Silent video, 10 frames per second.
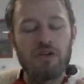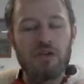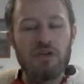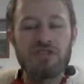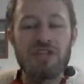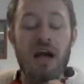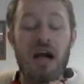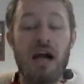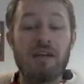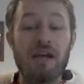you're using a
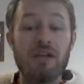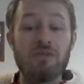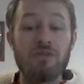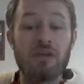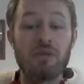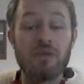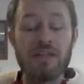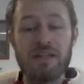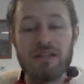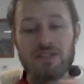handheld one that we
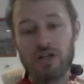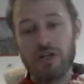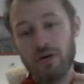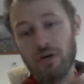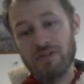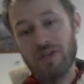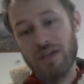did in Sligo IT,